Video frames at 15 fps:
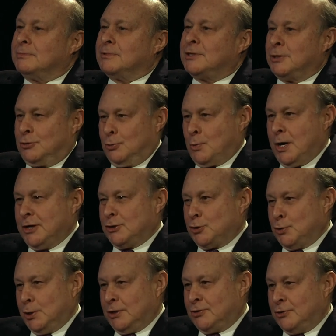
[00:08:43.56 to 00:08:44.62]

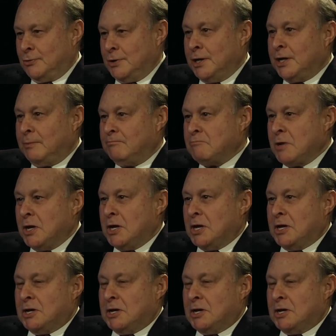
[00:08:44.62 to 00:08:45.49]
situation that you're in? Mm-hmm.